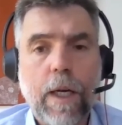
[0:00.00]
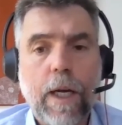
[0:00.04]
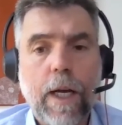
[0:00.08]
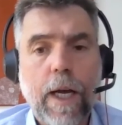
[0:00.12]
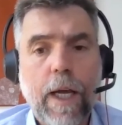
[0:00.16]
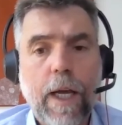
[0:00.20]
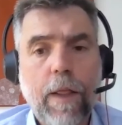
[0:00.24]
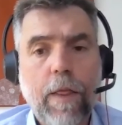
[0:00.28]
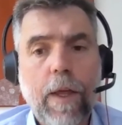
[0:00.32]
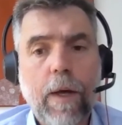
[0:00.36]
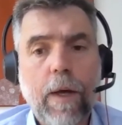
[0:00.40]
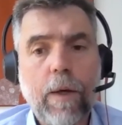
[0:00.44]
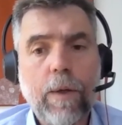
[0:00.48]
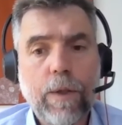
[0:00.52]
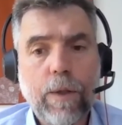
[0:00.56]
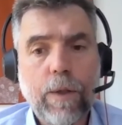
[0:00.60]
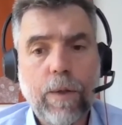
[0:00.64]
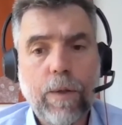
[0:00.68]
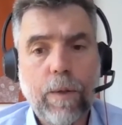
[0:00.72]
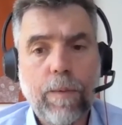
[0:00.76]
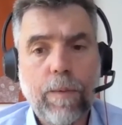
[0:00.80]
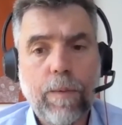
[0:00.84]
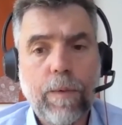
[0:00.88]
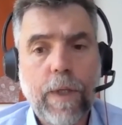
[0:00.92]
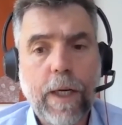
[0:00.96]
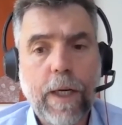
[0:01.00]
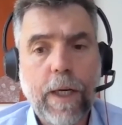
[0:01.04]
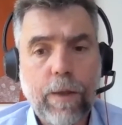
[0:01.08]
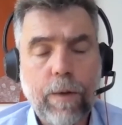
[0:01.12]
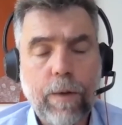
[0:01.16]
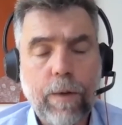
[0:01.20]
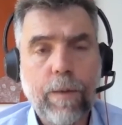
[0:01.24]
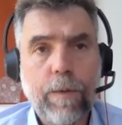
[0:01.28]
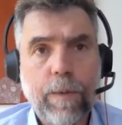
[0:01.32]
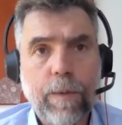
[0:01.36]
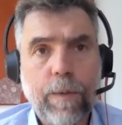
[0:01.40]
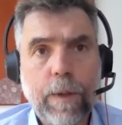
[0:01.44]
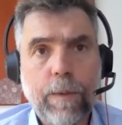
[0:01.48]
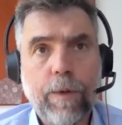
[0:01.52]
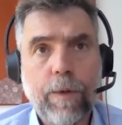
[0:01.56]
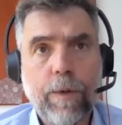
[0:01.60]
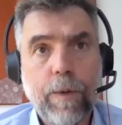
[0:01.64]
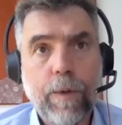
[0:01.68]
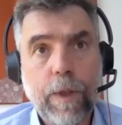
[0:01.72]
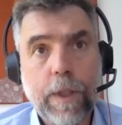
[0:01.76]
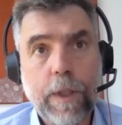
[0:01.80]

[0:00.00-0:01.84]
And that group of people,